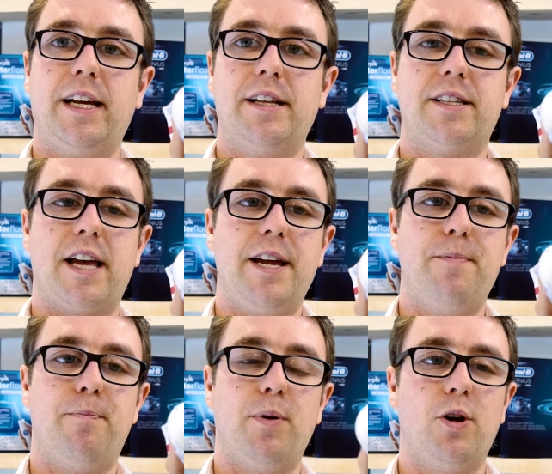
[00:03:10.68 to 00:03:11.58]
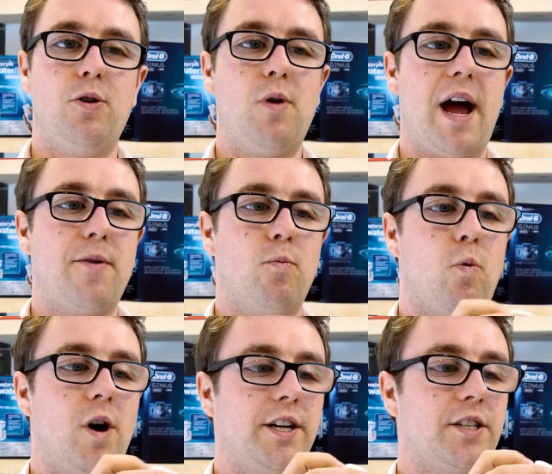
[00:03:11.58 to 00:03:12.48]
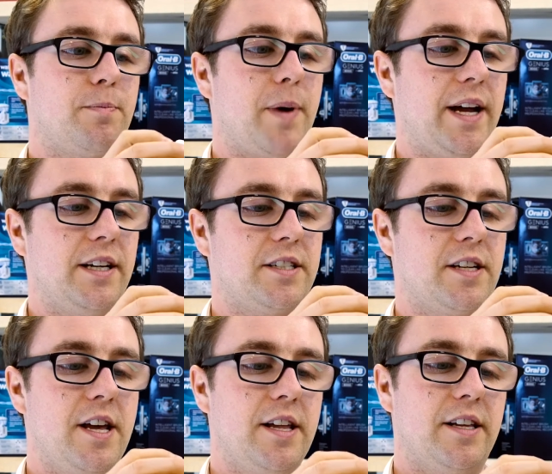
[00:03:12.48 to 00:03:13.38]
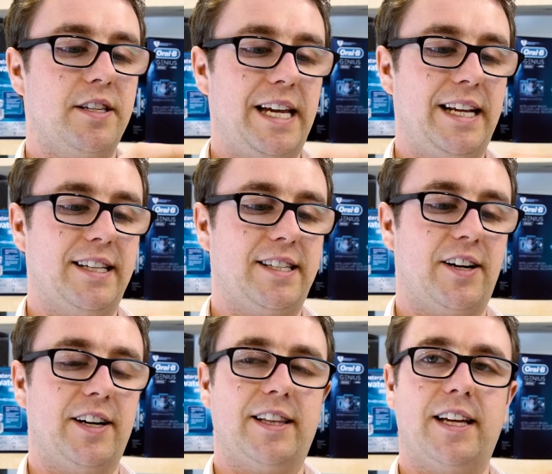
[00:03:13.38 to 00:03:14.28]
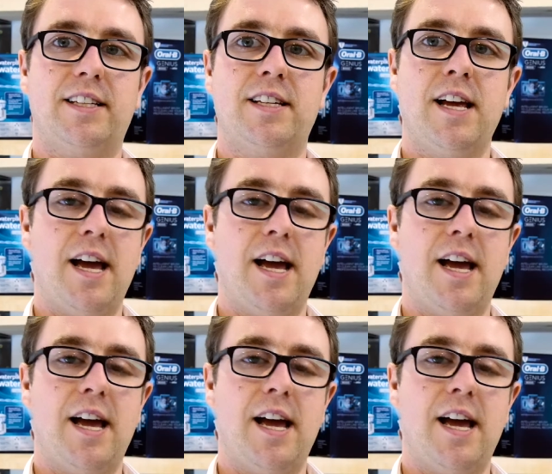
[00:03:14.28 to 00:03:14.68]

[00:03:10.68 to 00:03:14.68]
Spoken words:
it's a blue and white paste that's inside this,